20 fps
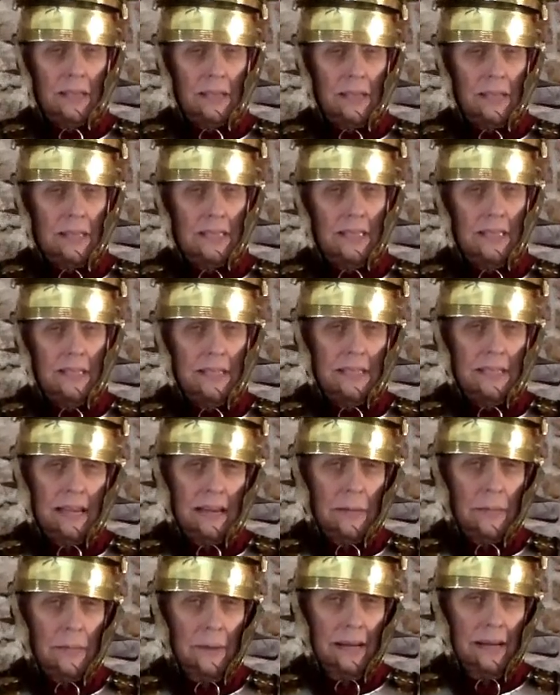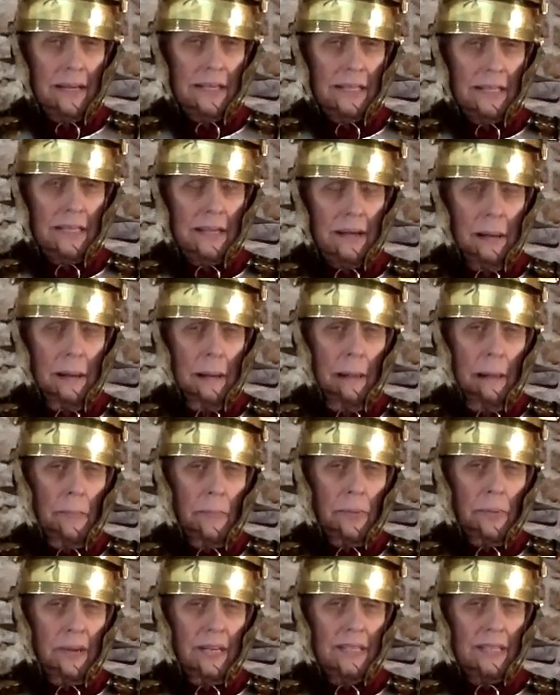this is segmented
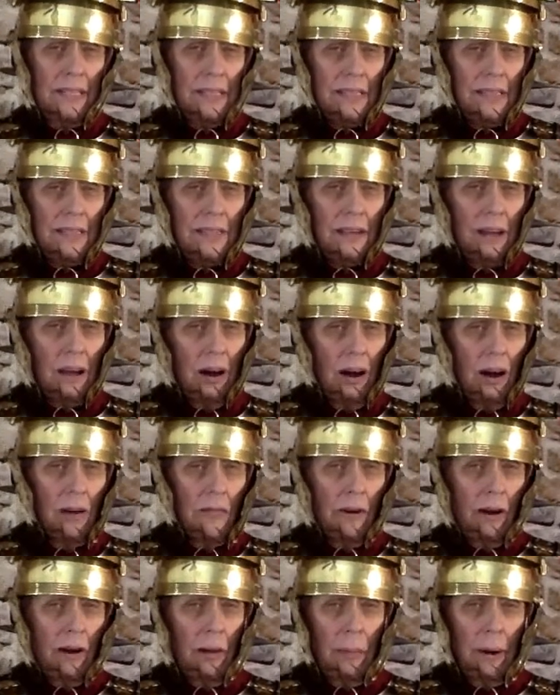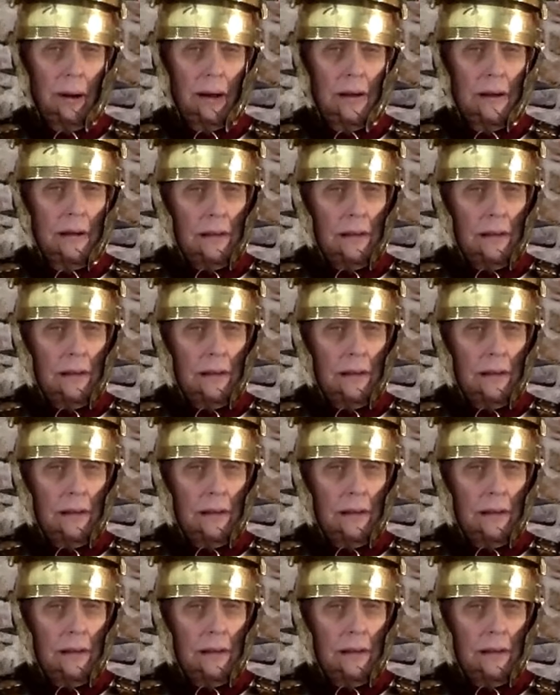pieces of armor,